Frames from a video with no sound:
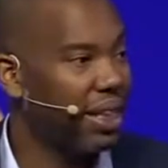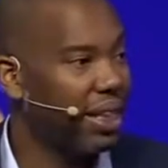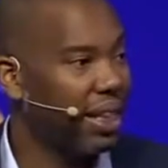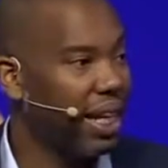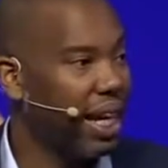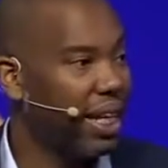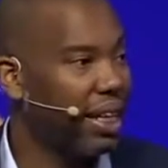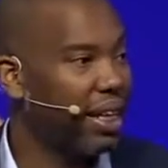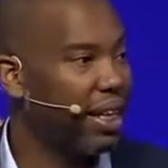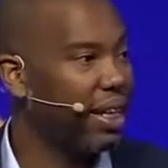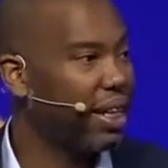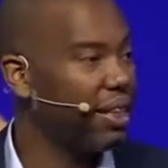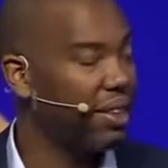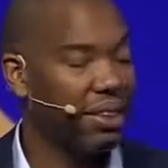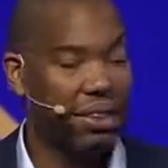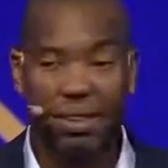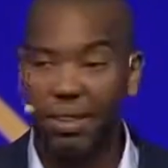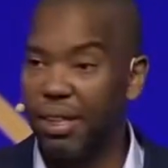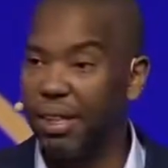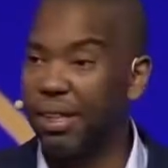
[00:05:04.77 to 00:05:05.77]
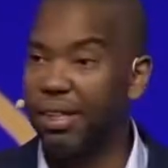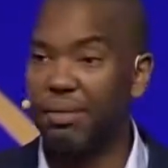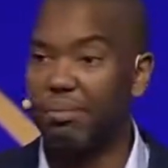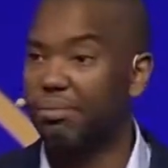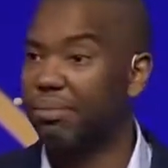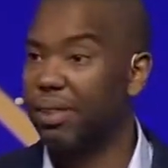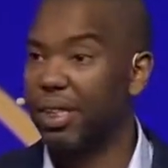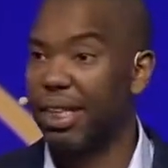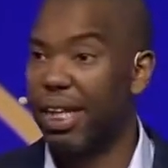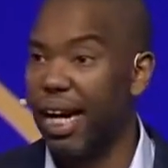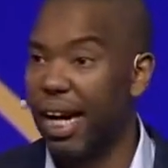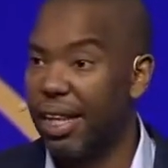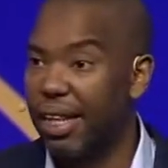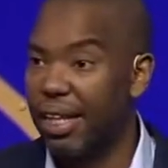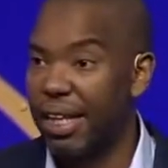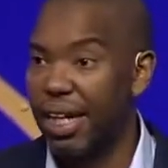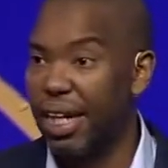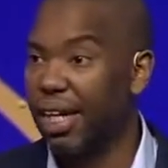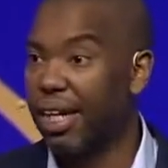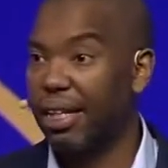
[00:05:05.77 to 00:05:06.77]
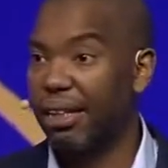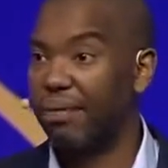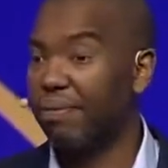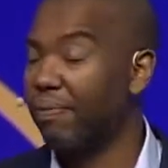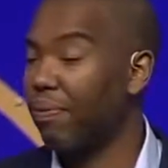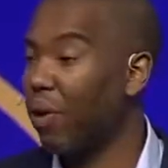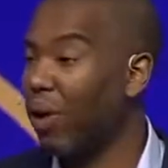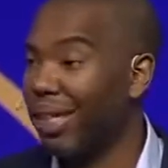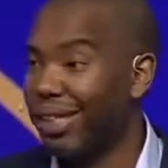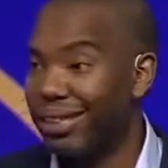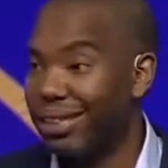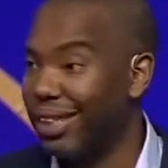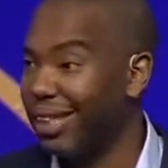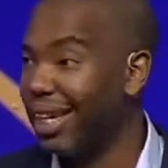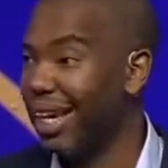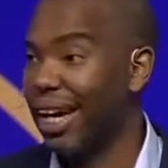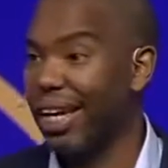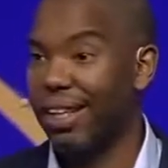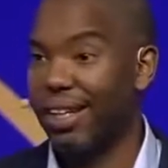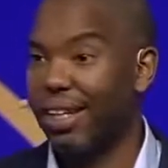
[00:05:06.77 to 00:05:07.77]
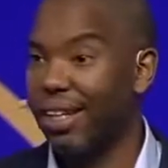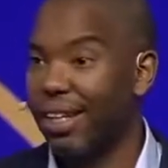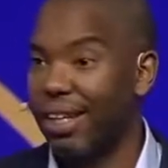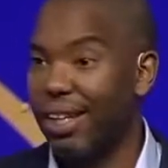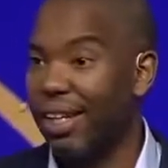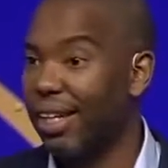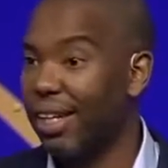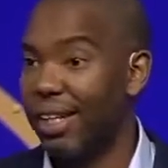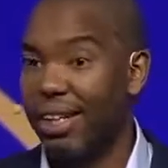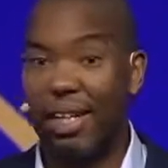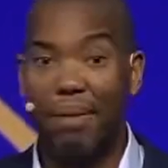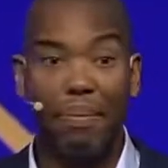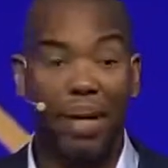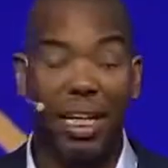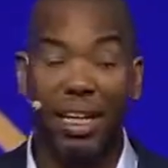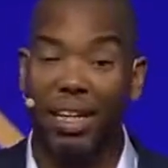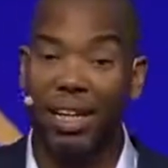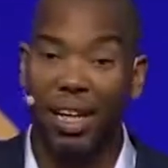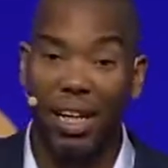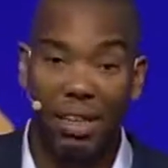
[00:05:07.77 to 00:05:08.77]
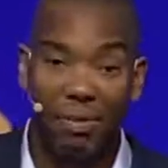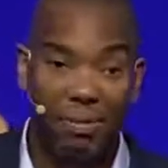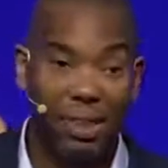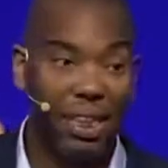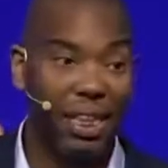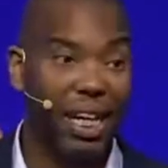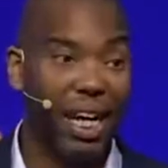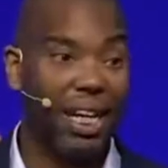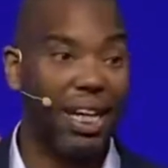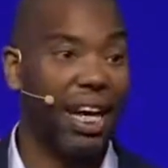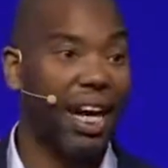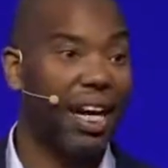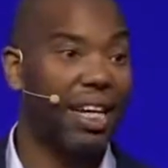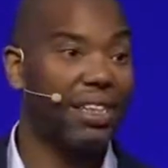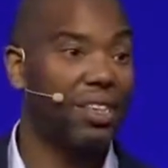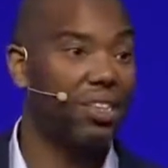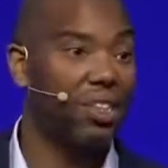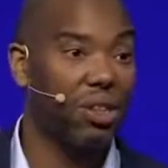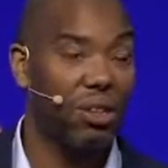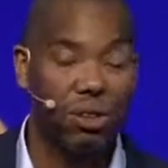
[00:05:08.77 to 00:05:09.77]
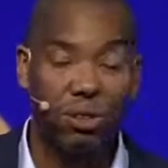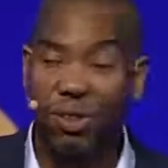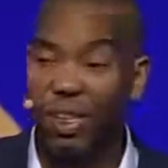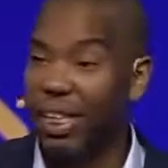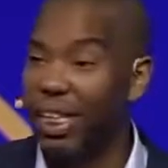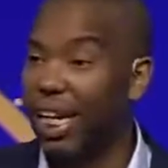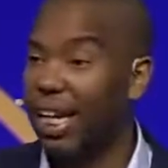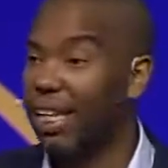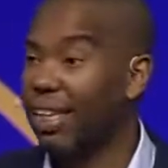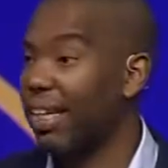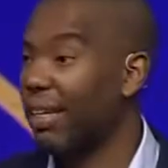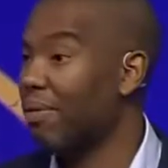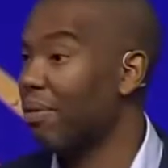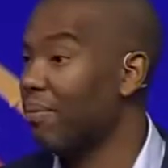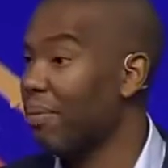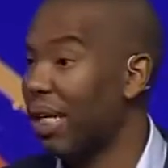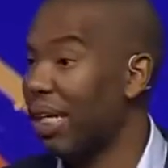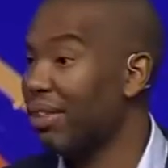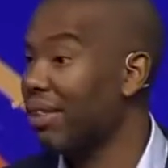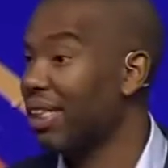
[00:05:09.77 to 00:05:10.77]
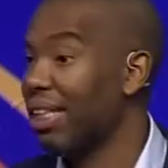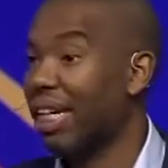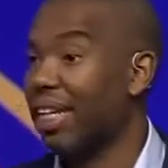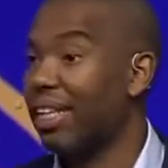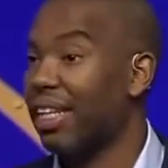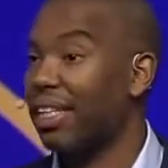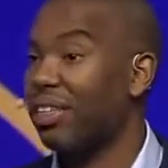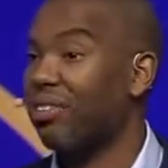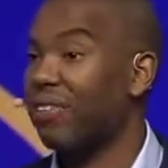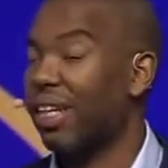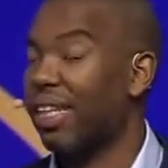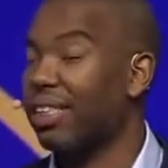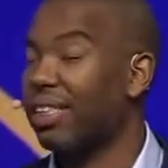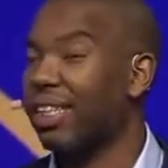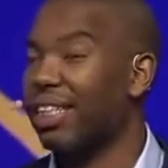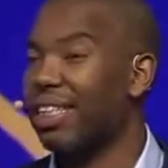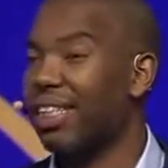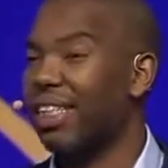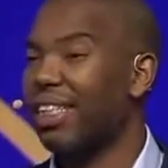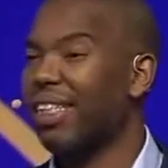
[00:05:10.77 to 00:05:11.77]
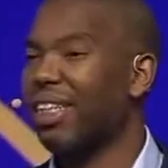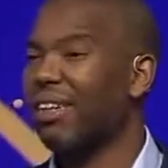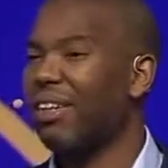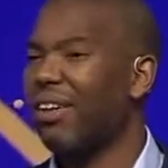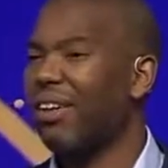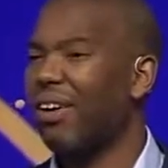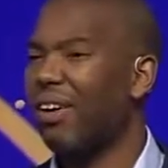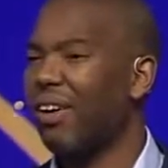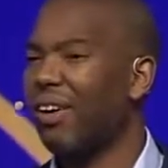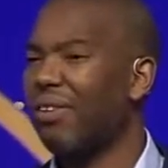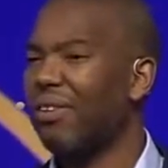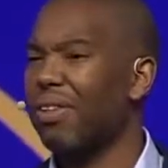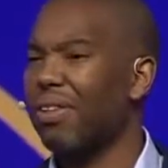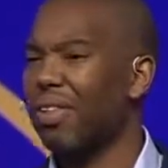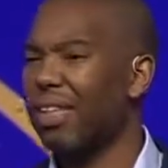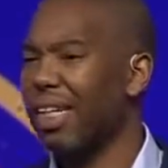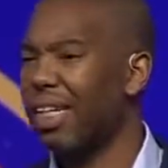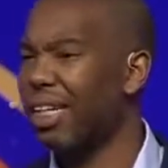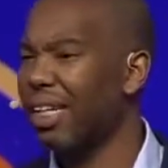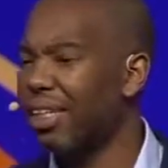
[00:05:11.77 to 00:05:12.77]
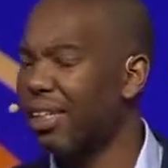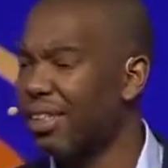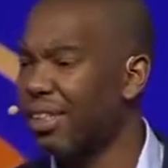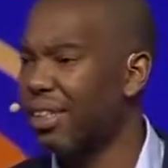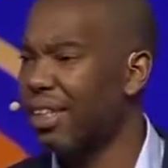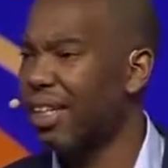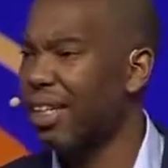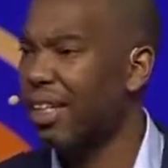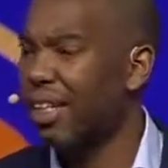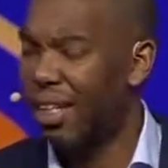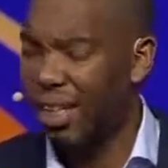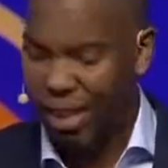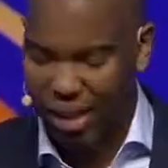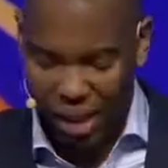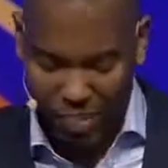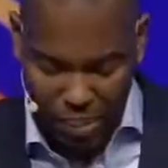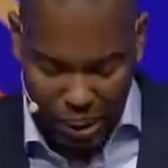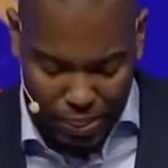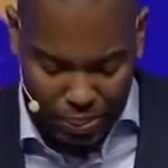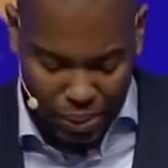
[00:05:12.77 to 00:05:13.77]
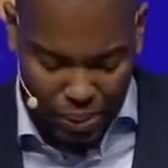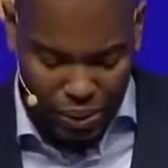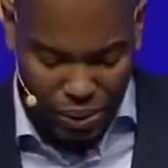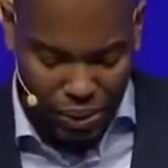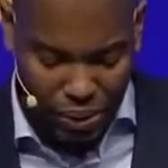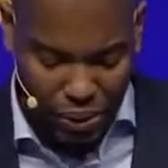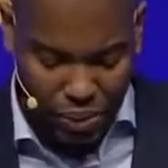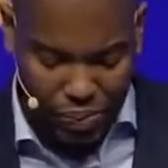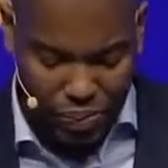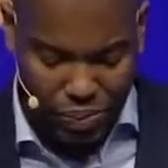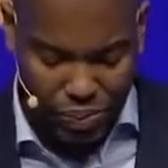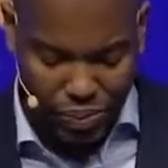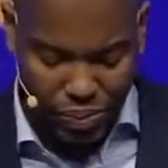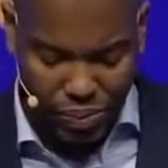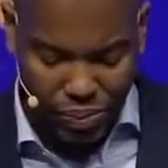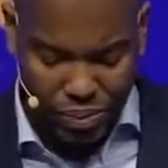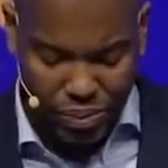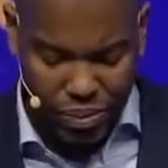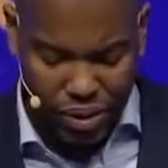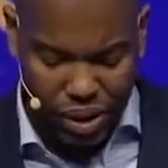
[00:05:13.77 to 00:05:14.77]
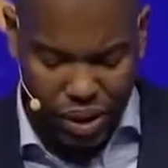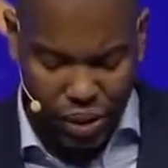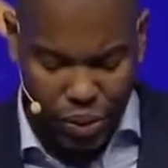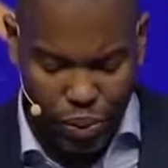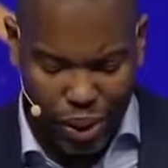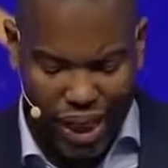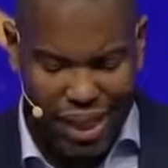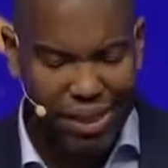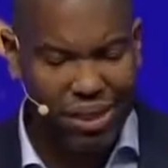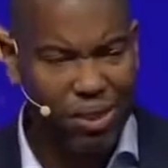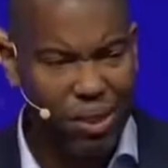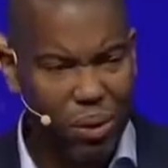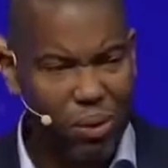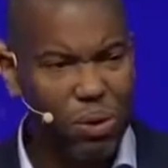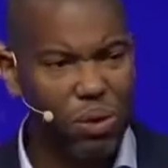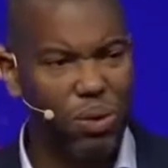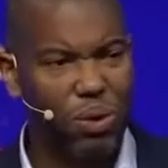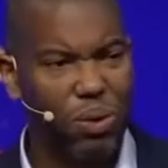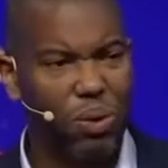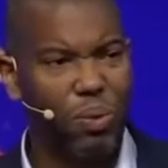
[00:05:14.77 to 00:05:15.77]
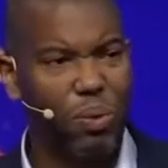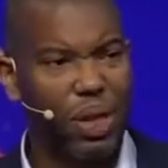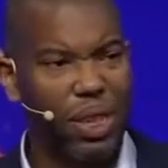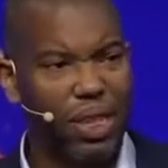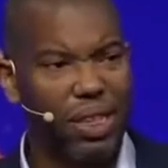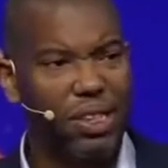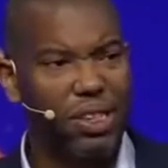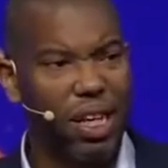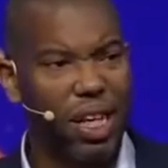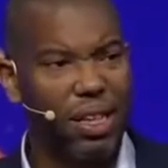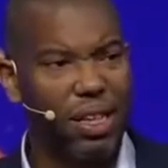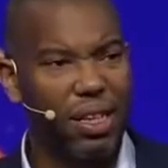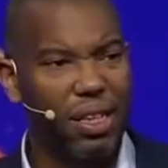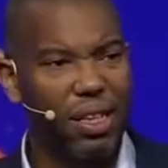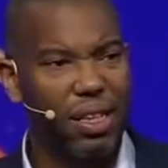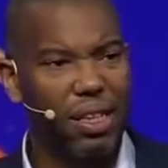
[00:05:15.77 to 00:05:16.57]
together, they stood together, they fought together, they made love together, had children together, they rebelled together, they drank together. They did all the things that people do when they're social with each other.